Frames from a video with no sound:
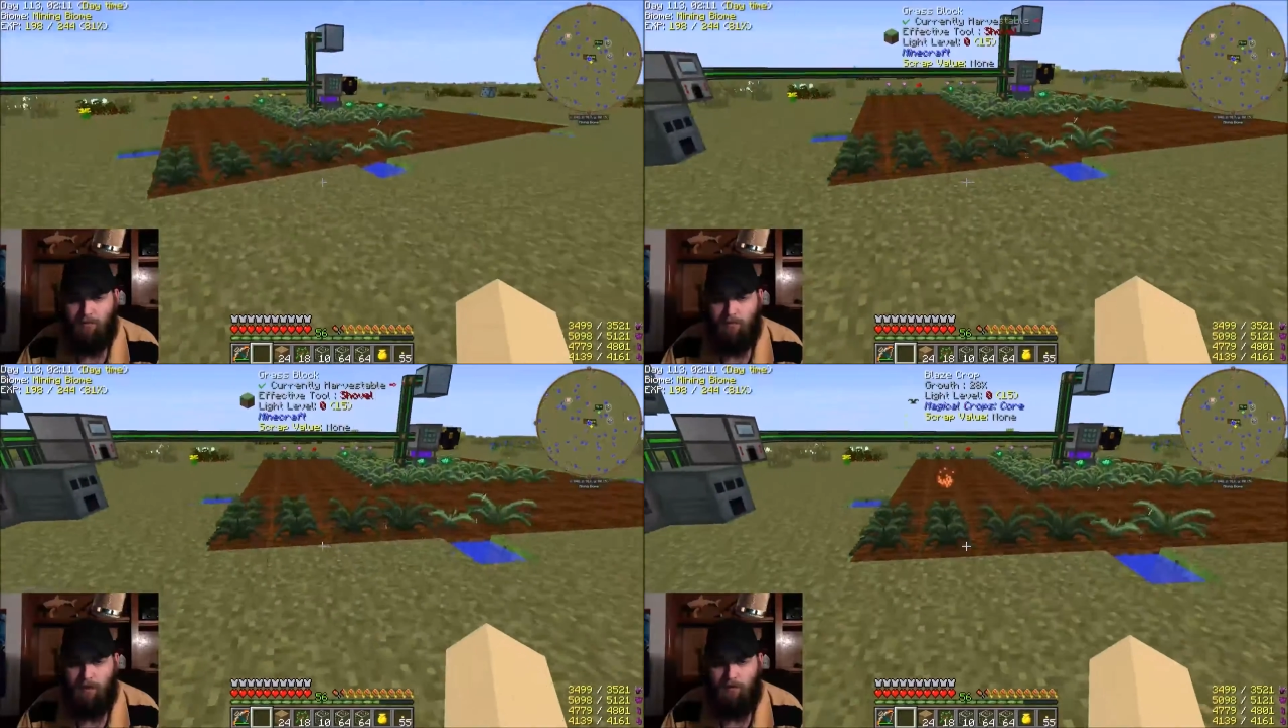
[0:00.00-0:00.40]

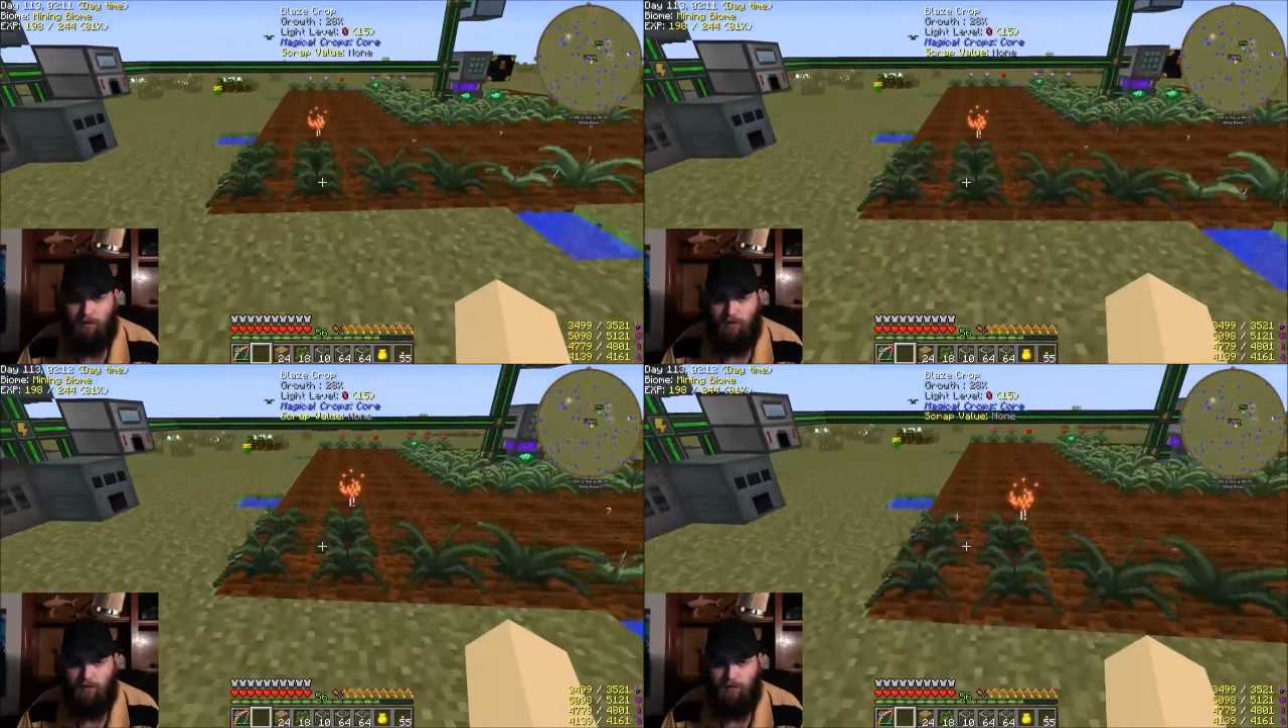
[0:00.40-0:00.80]
going.
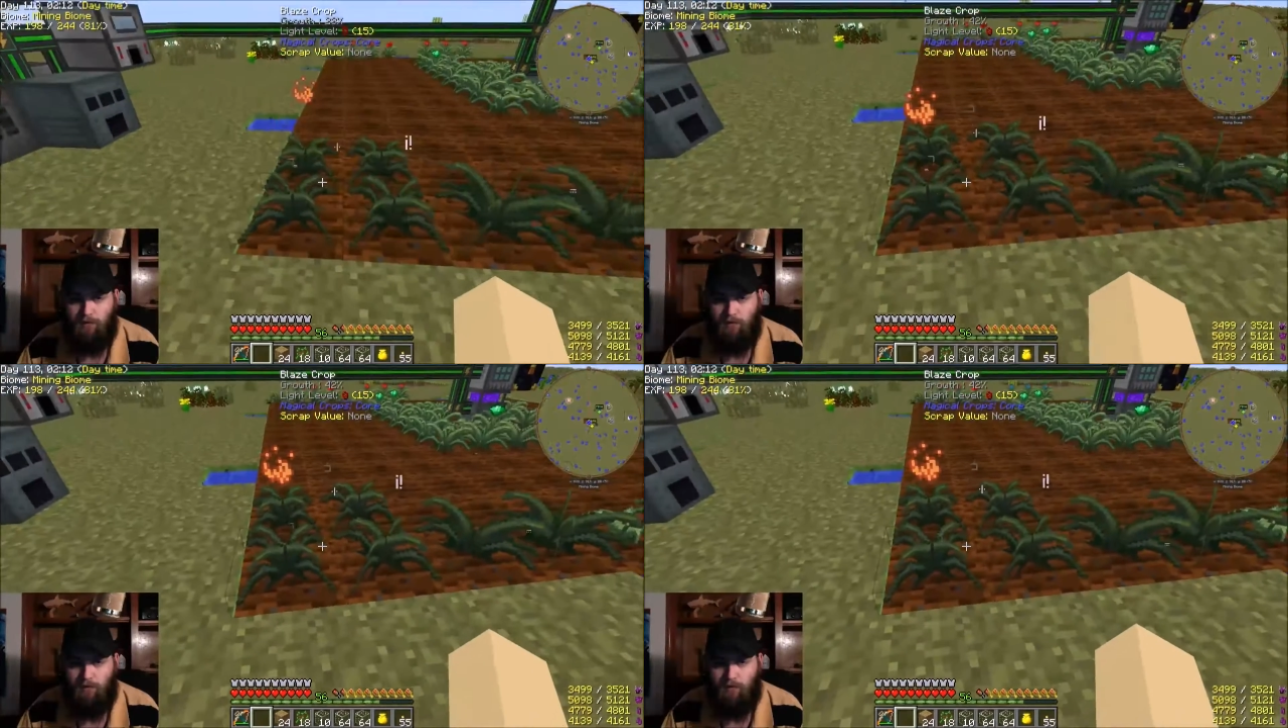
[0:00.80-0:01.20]

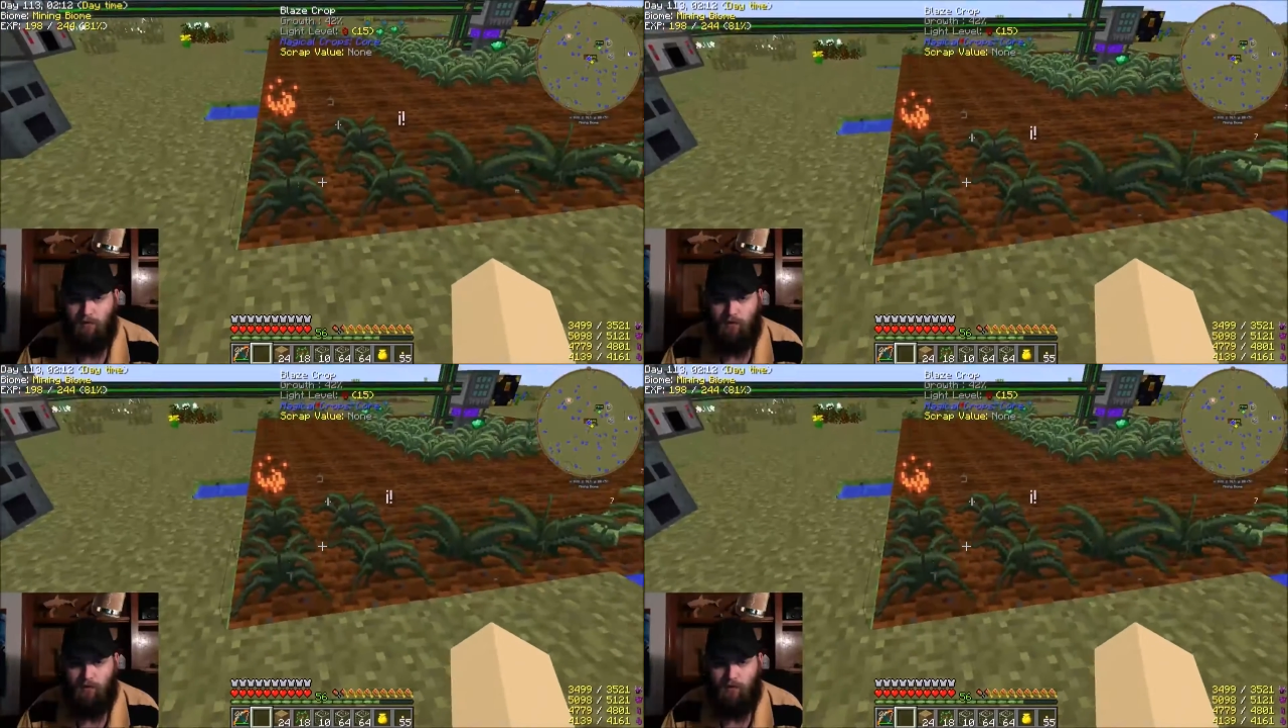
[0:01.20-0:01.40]
Of course